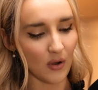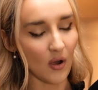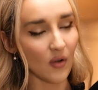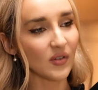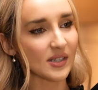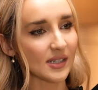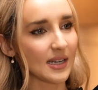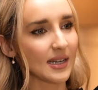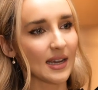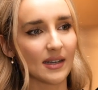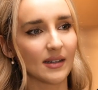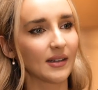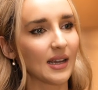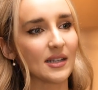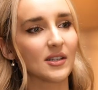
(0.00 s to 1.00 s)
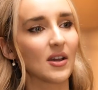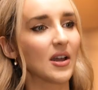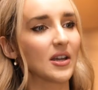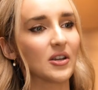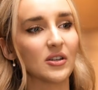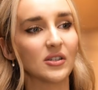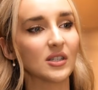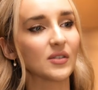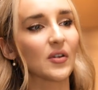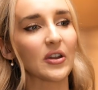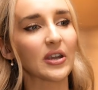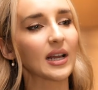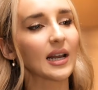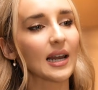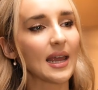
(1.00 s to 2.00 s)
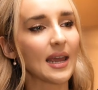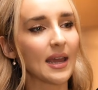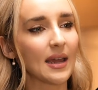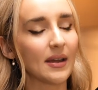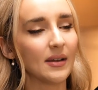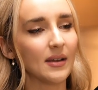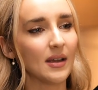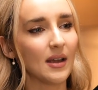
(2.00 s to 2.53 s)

obviously get diagnosed, it's very clear,